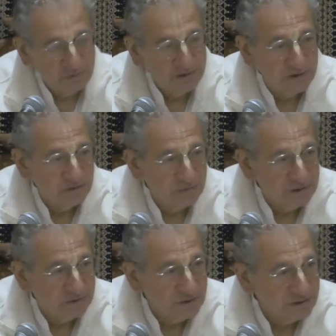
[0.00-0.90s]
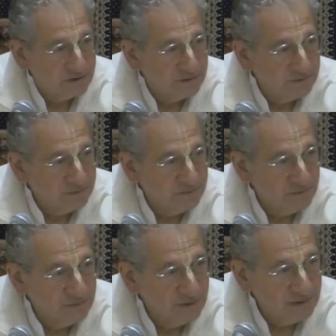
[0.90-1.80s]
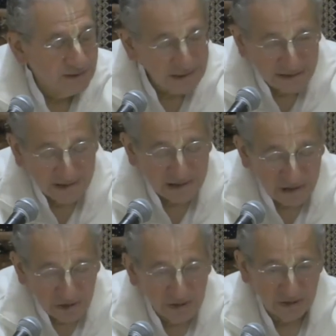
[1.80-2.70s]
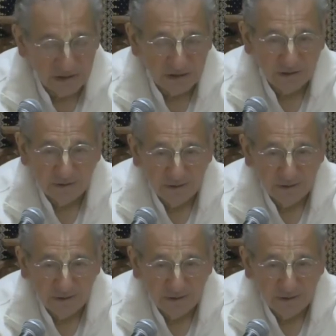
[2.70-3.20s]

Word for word: of material miseries. This is serious.